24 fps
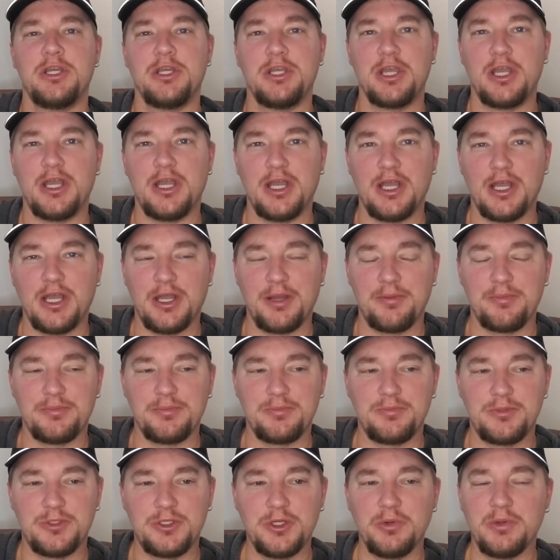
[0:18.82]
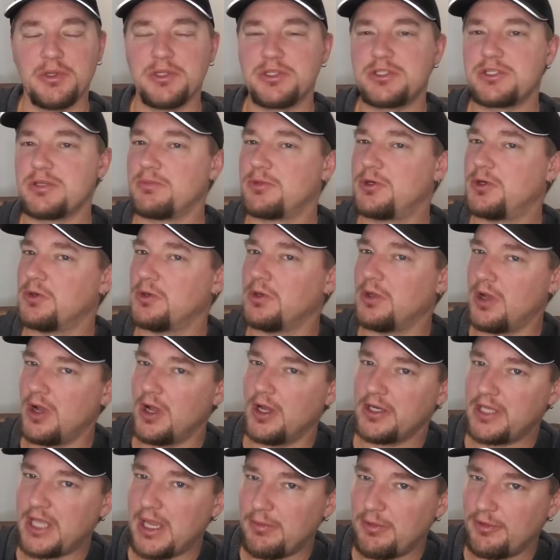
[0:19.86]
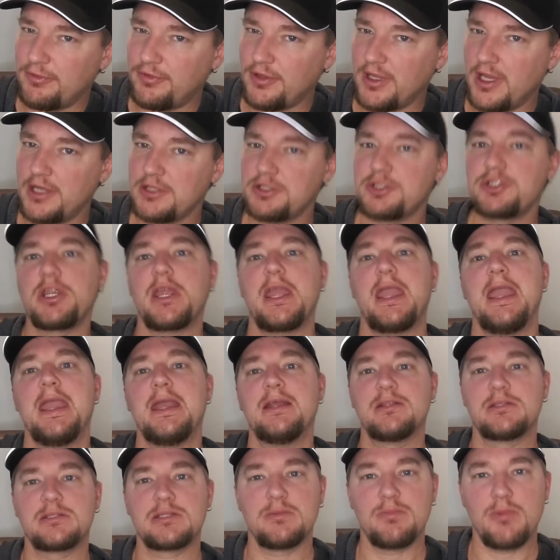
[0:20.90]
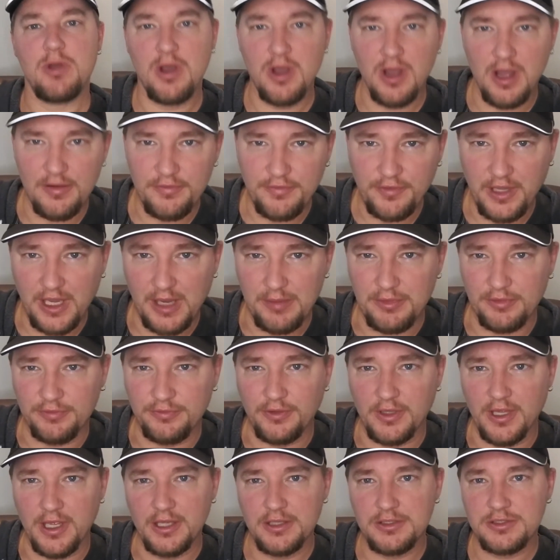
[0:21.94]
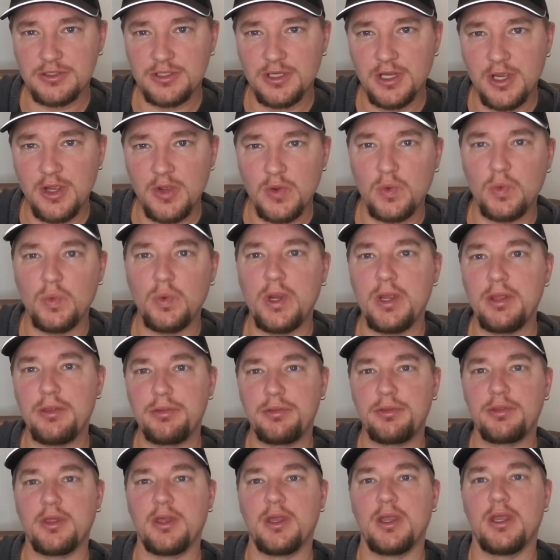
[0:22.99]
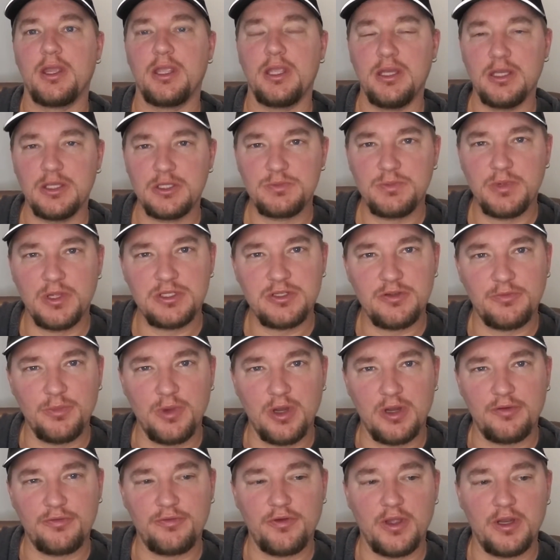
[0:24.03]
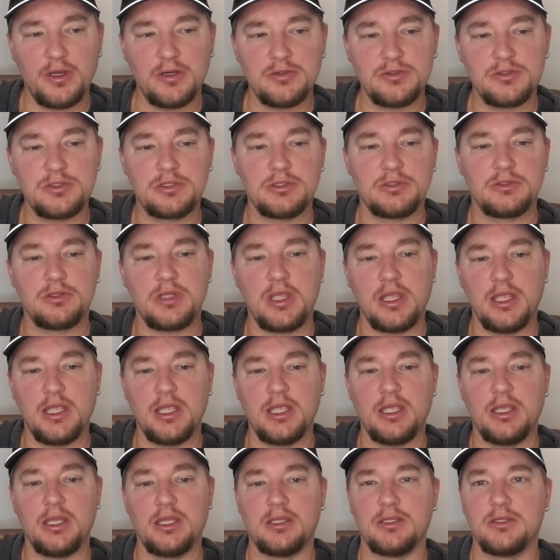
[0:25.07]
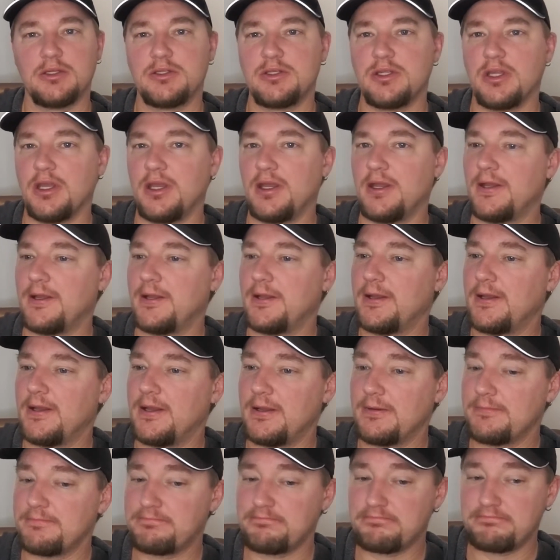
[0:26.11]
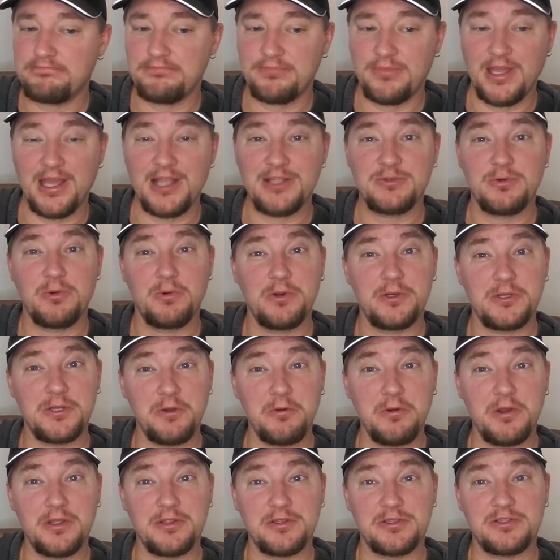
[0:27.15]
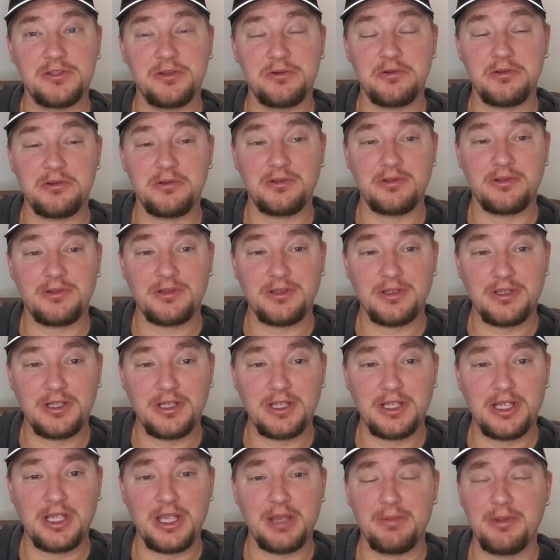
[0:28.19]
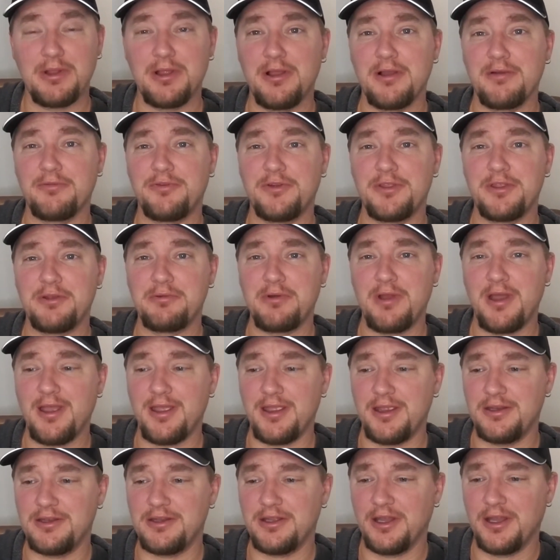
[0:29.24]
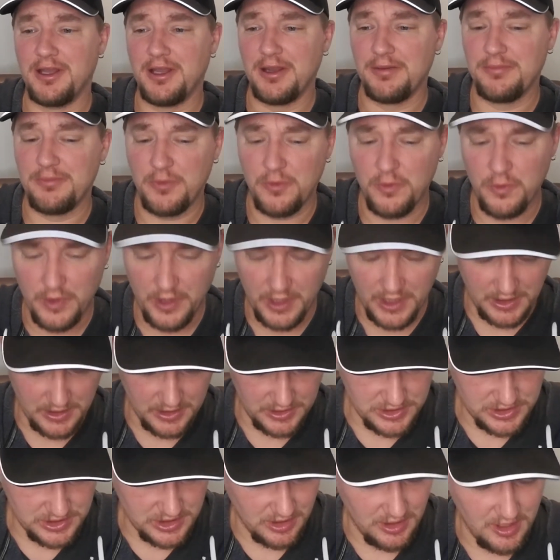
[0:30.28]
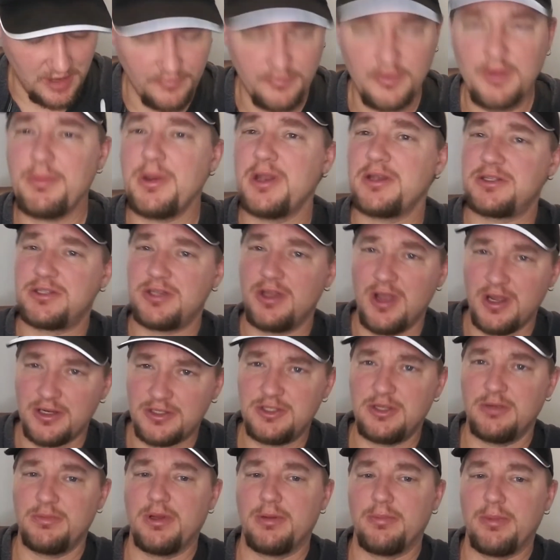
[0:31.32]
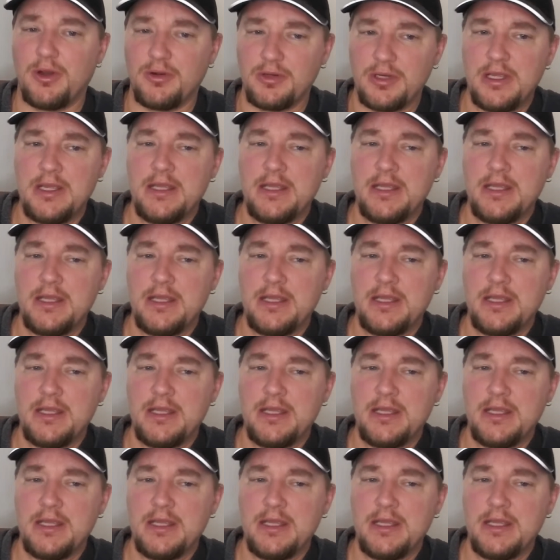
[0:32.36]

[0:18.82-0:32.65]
doing some cool on-camera flash and some off-camera flash with inexpensive modifiers, and that's what we're doing. So come along for the ride. We're going to start off, I'm going to talk to you a bit about